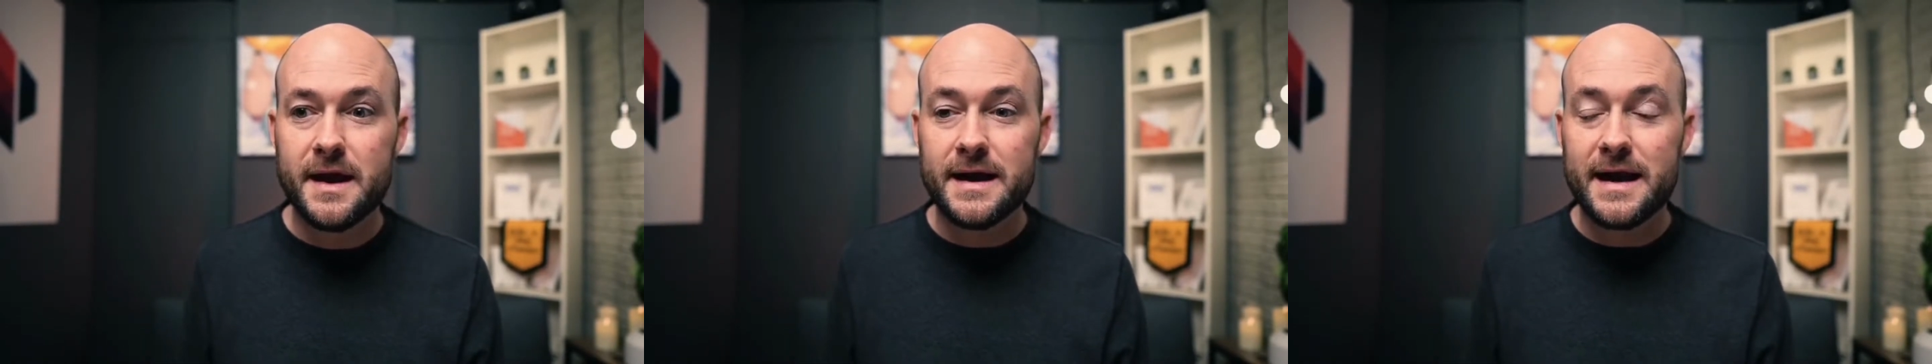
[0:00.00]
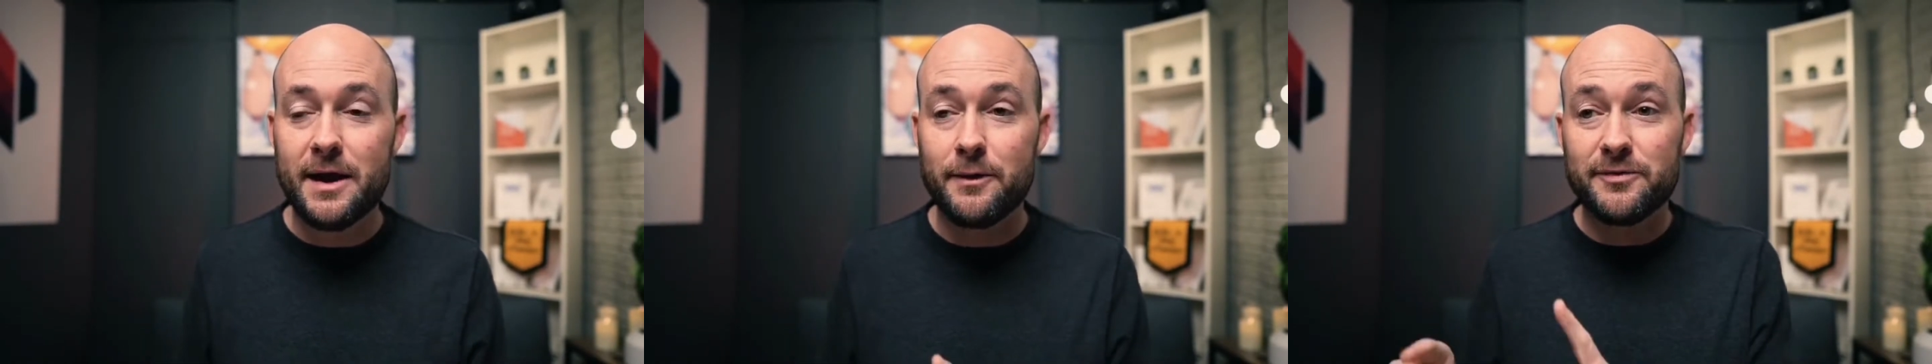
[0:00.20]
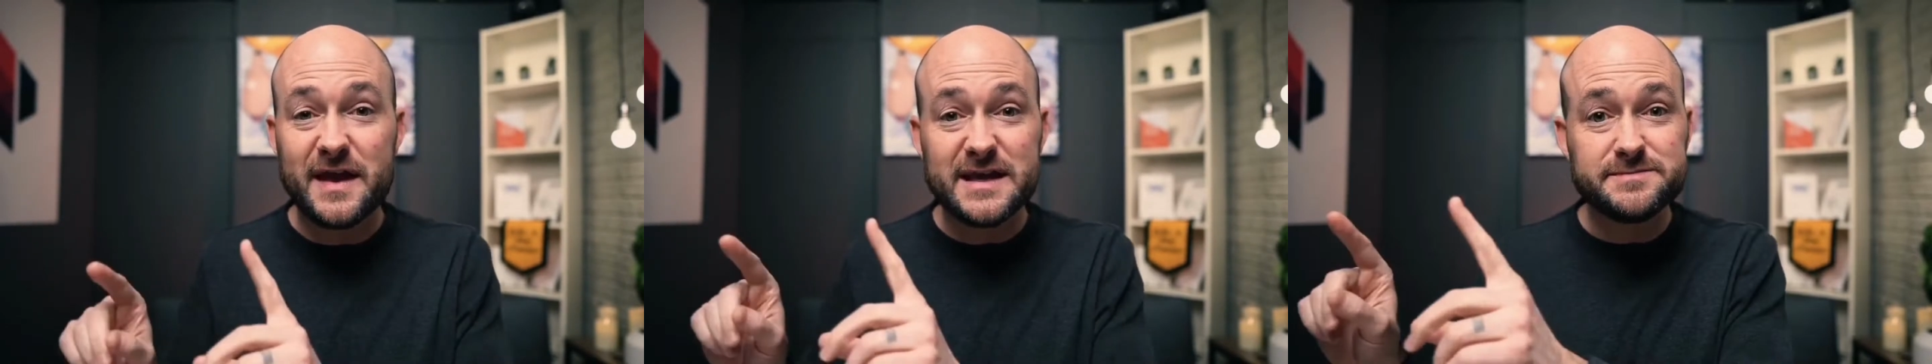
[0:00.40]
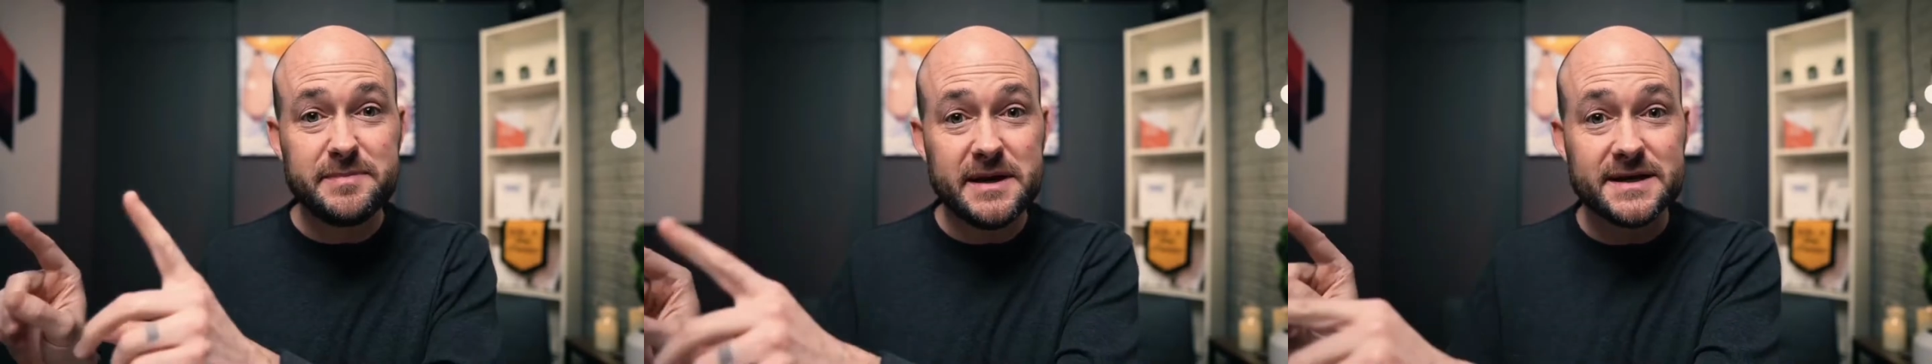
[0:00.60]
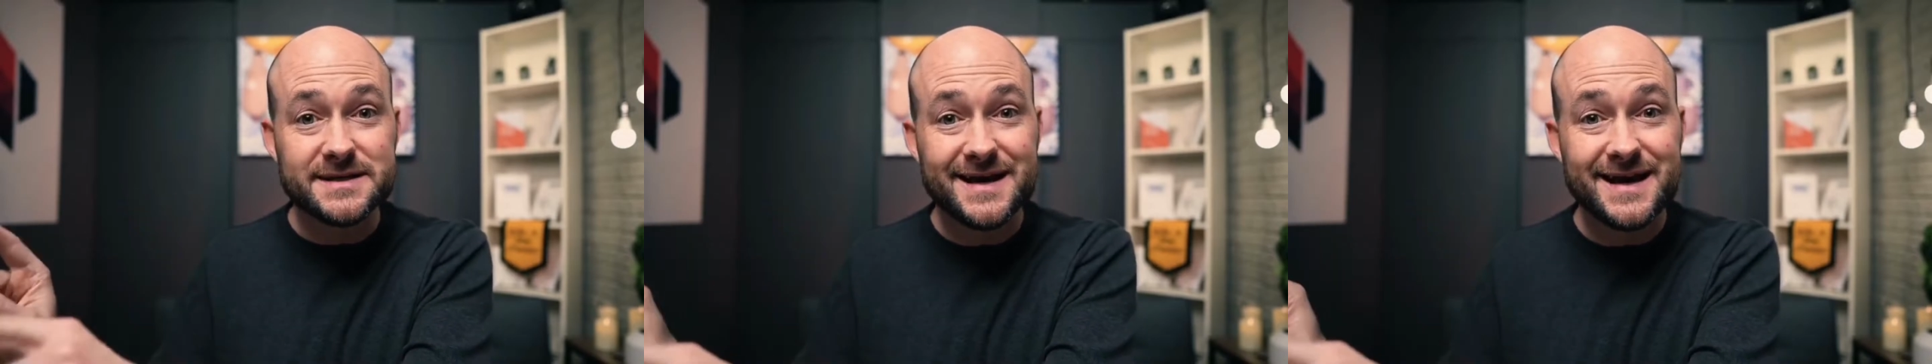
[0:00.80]
Now, they
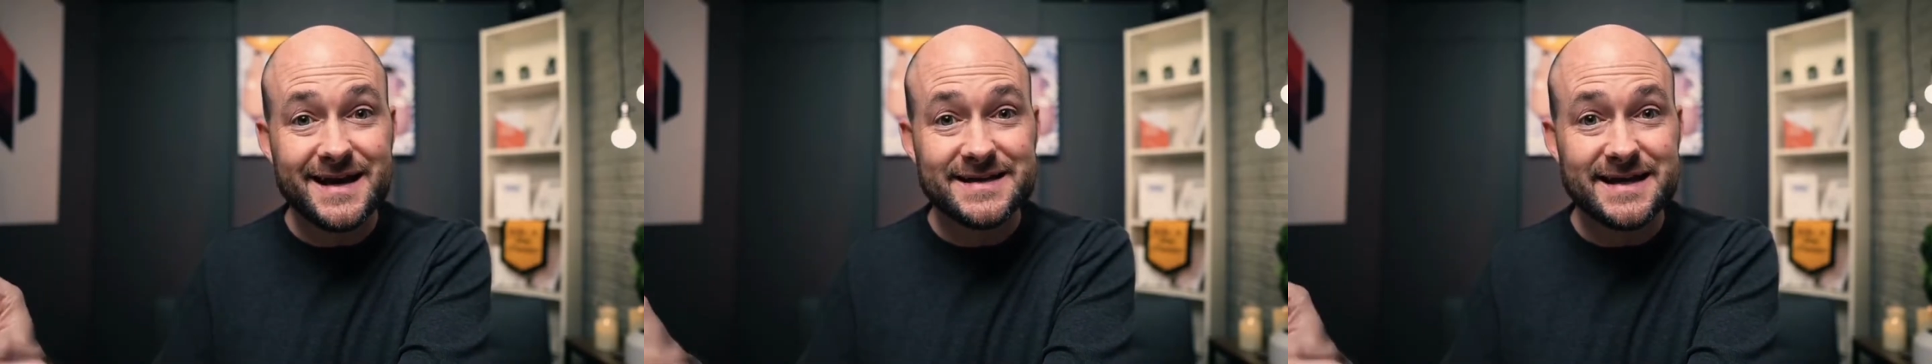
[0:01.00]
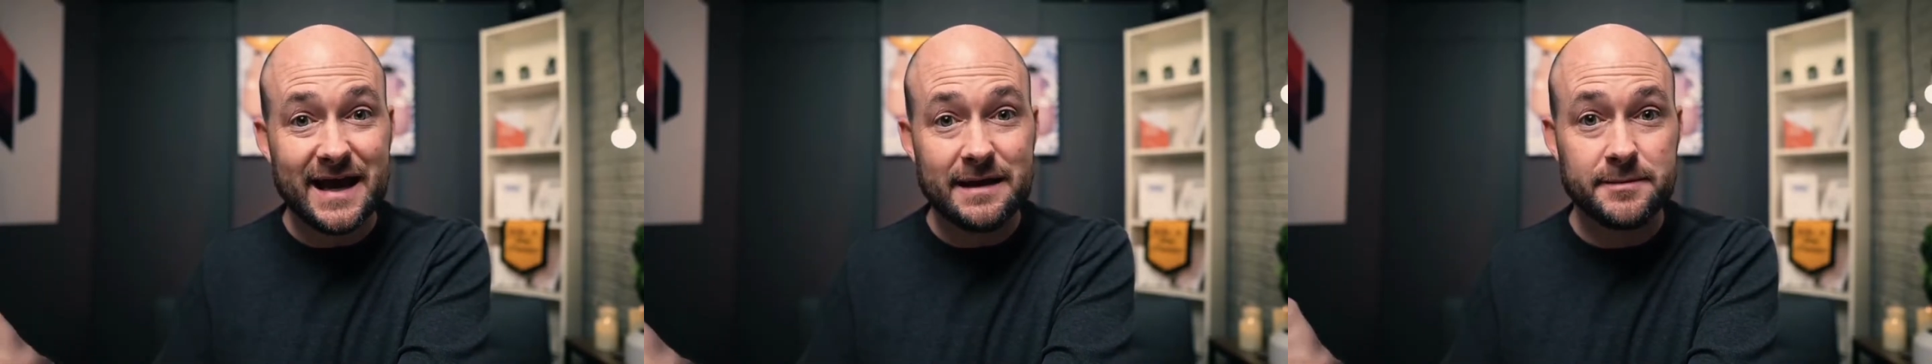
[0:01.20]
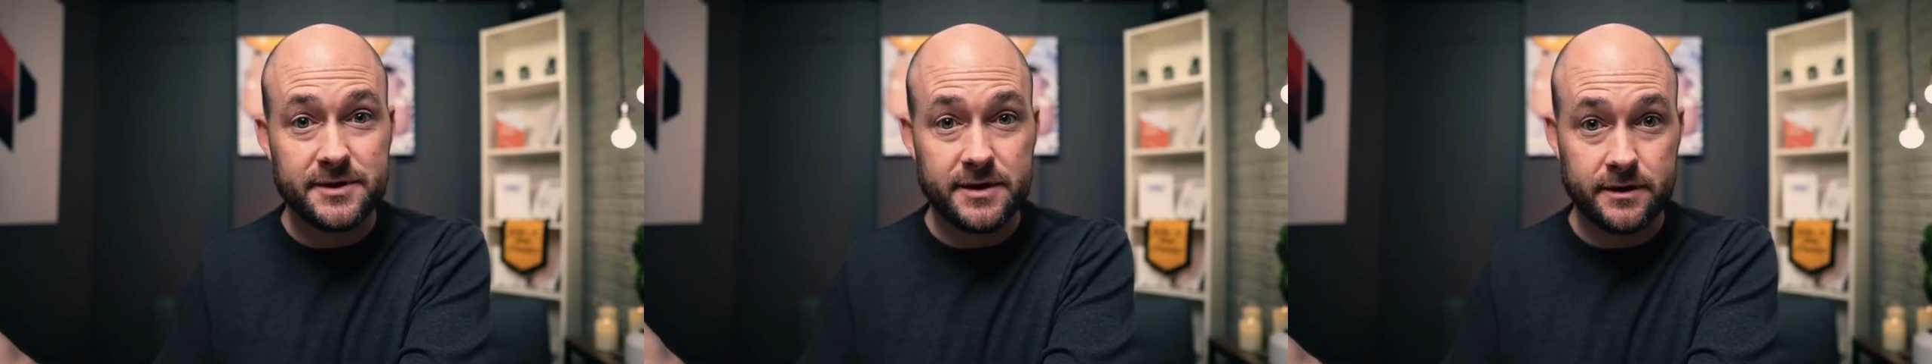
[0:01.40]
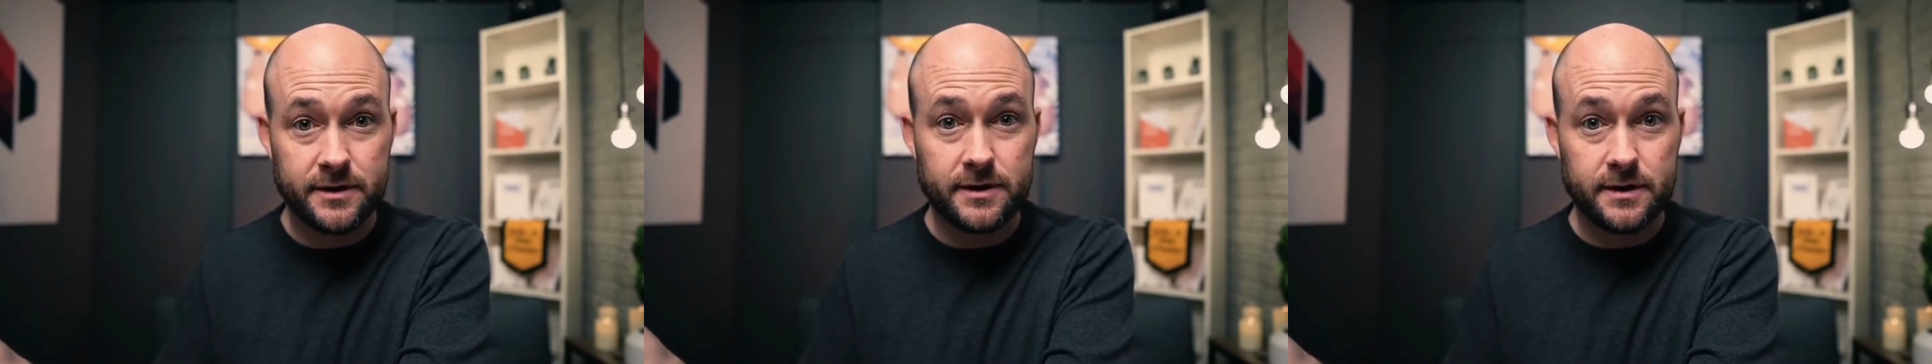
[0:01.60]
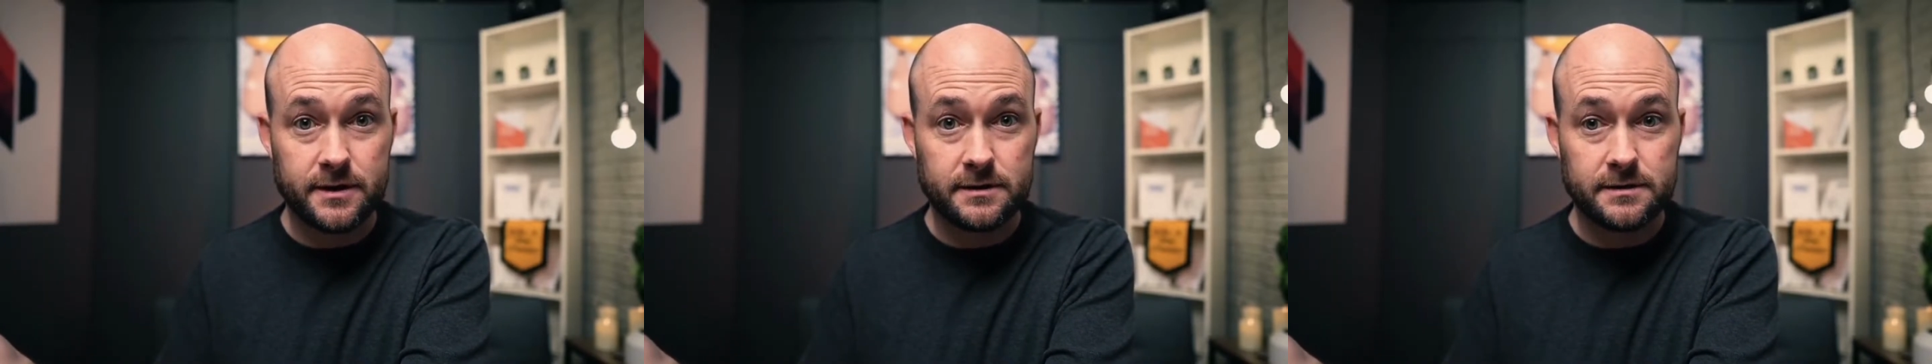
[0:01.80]
spend a ton of time in their
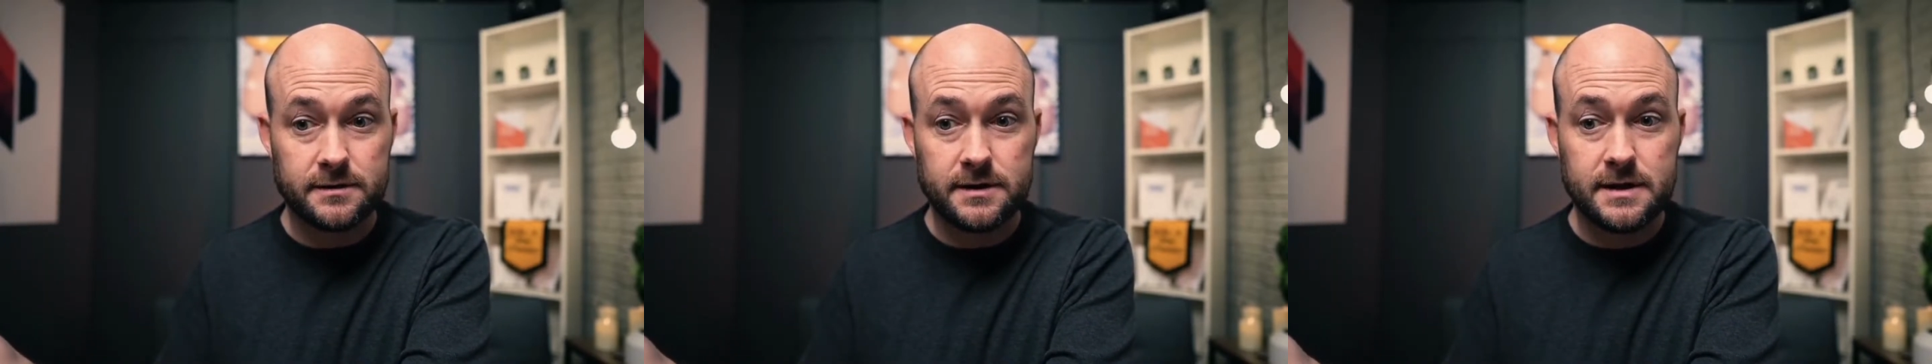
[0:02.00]
yard.